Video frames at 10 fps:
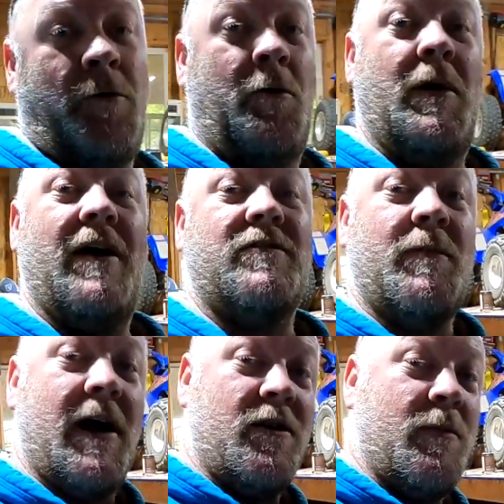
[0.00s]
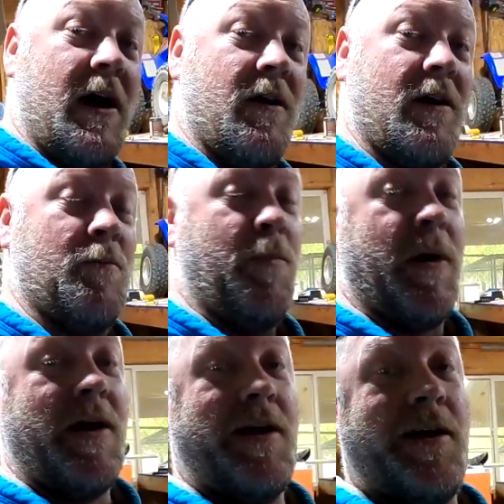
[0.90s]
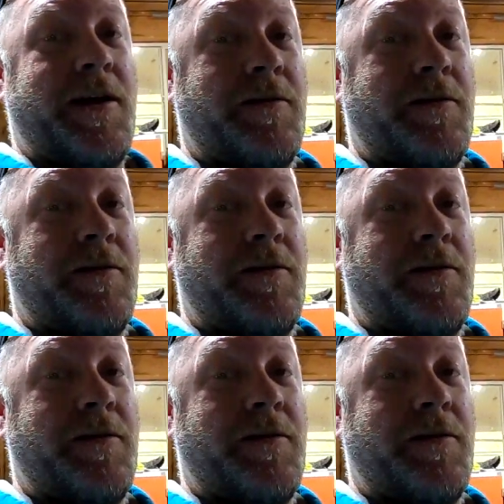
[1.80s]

we may have to buy a new battery. But